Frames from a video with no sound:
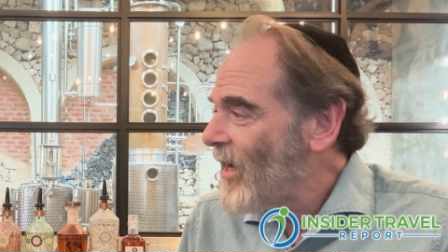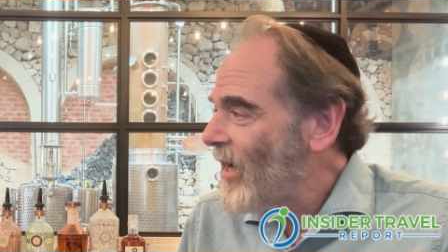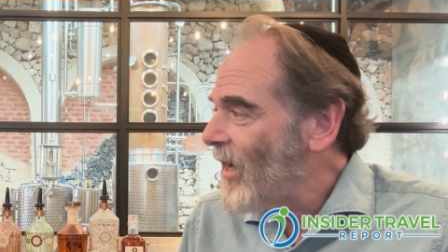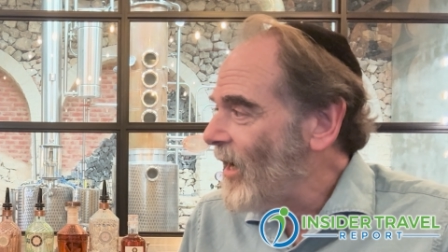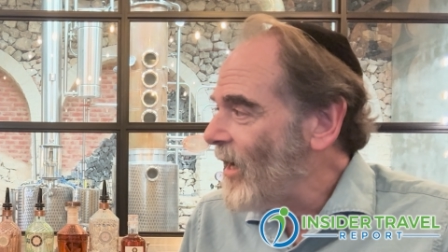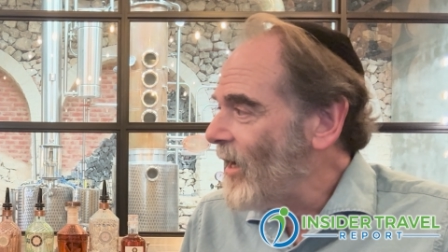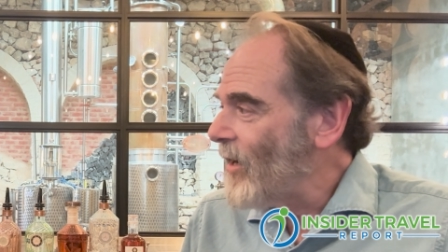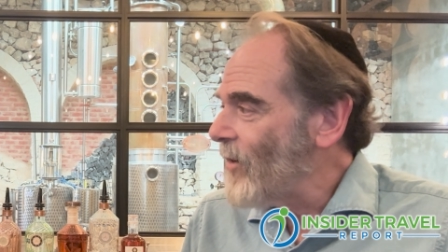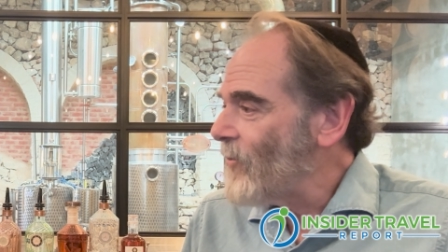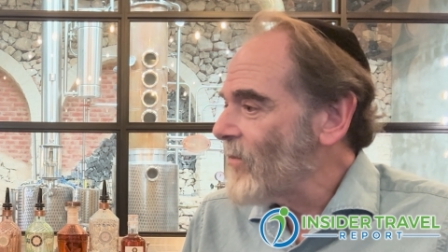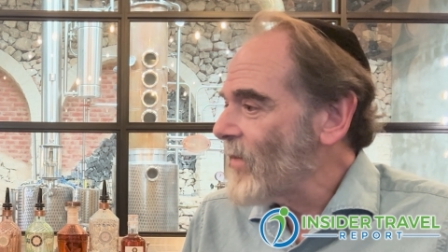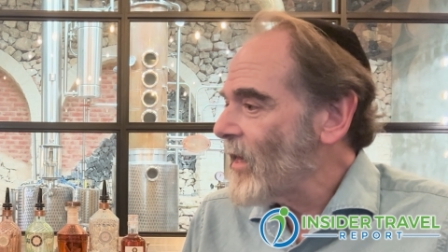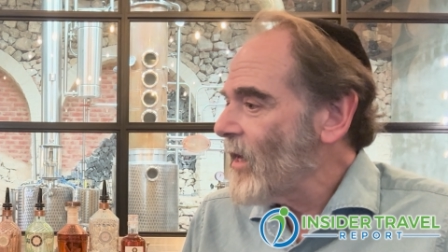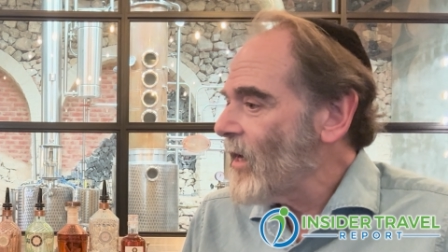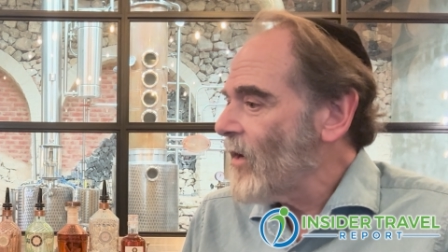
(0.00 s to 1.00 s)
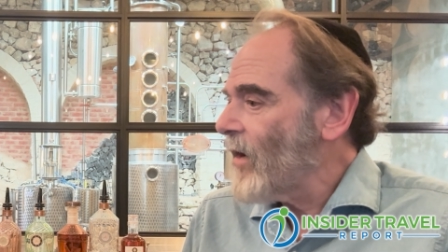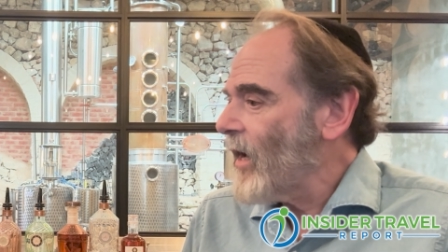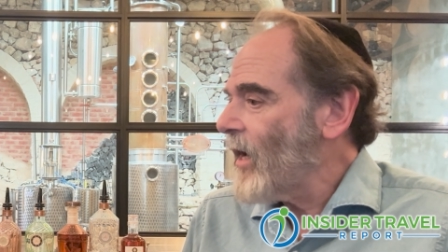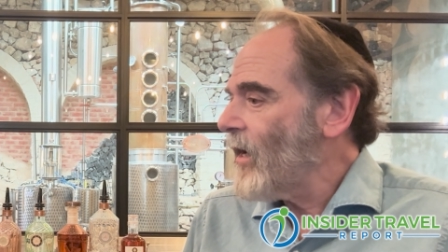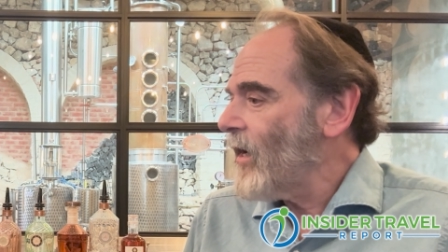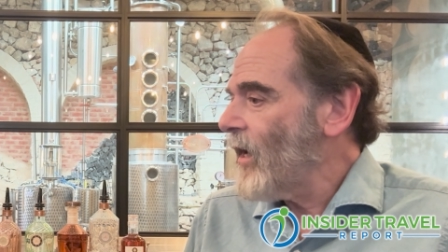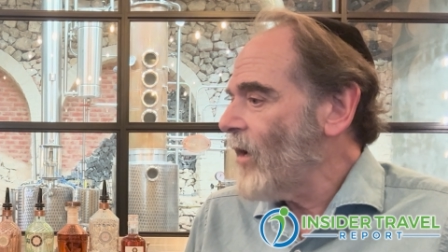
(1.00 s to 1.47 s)
um, you know,
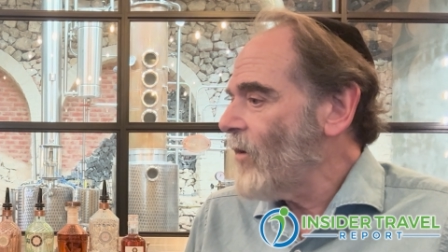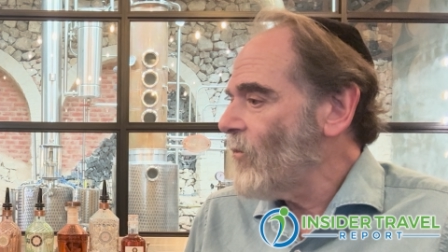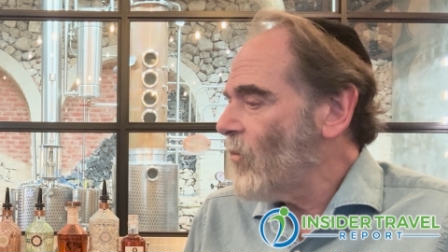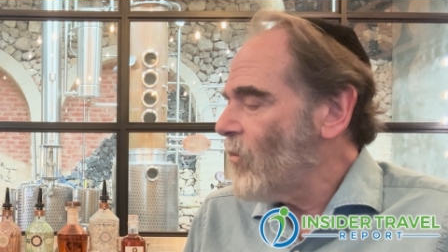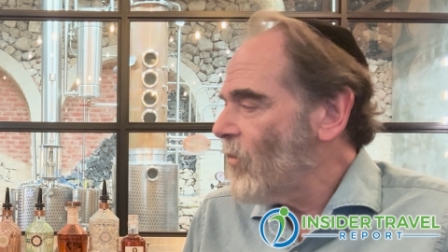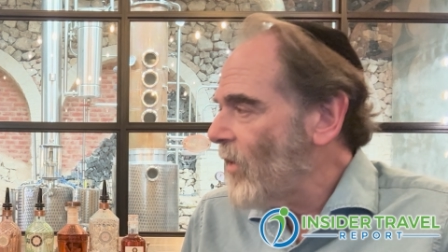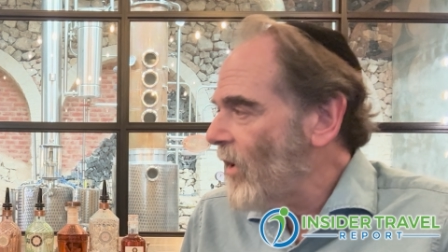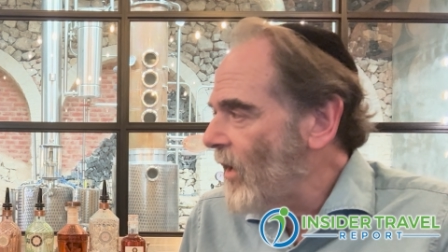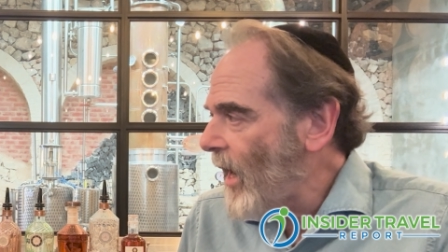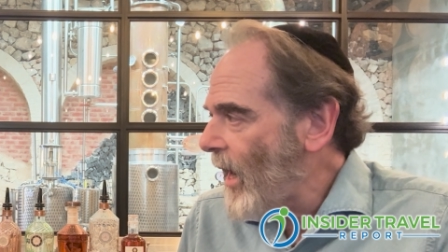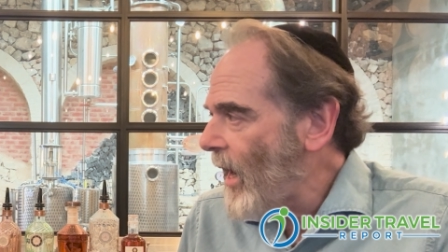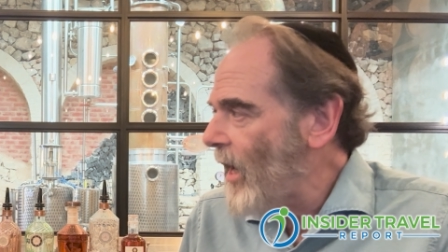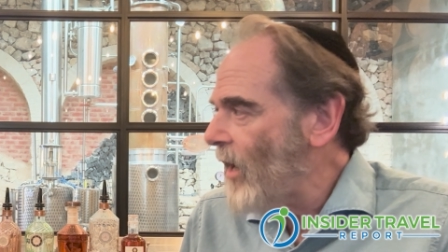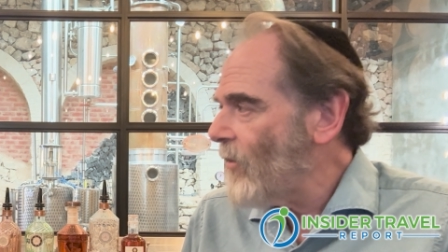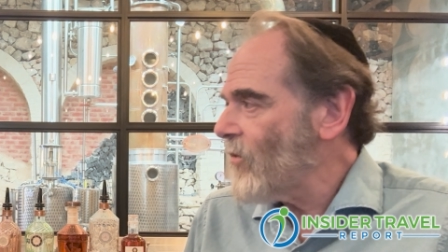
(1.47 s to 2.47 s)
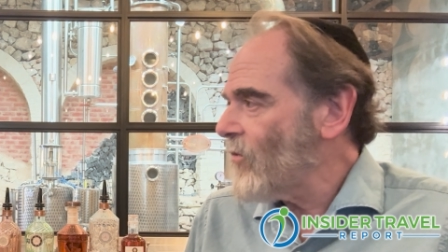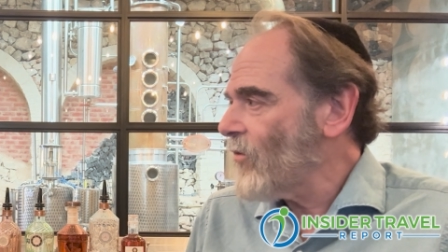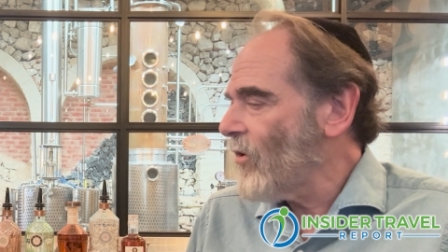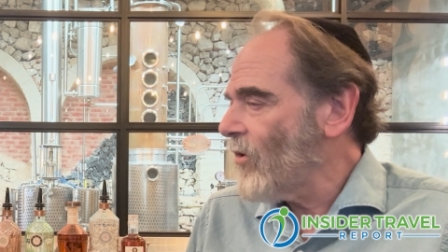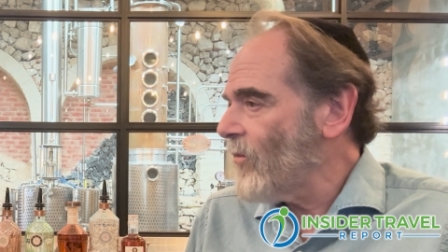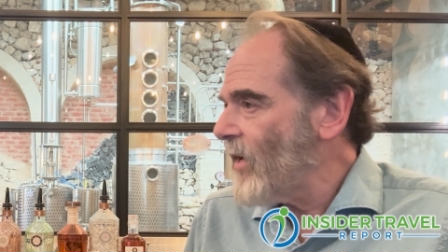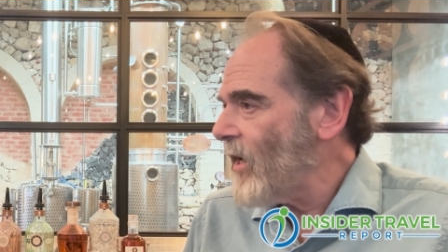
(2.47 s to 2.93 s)
and and and how it's
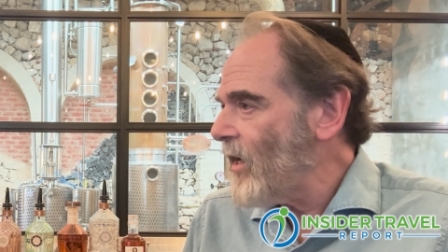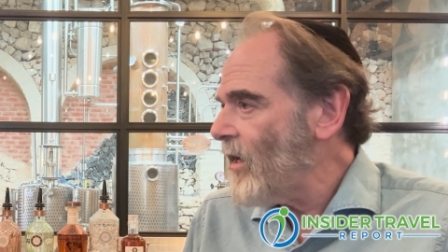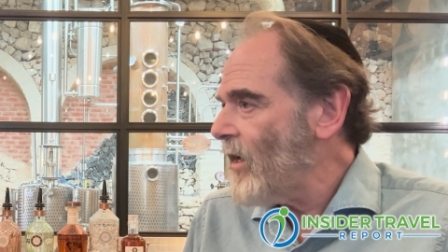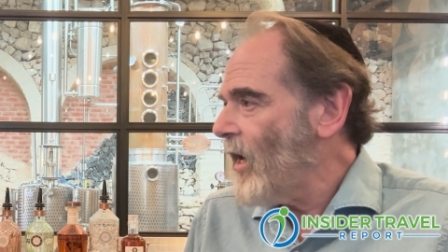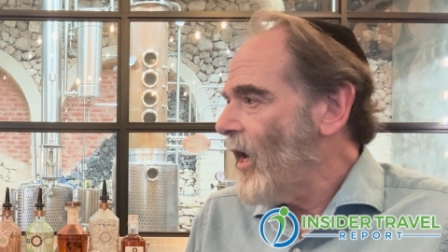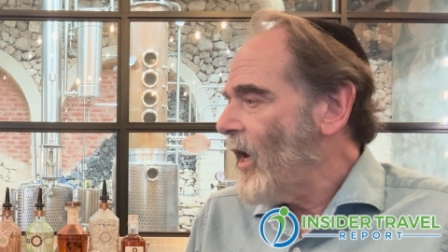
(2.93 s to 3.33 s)
all made,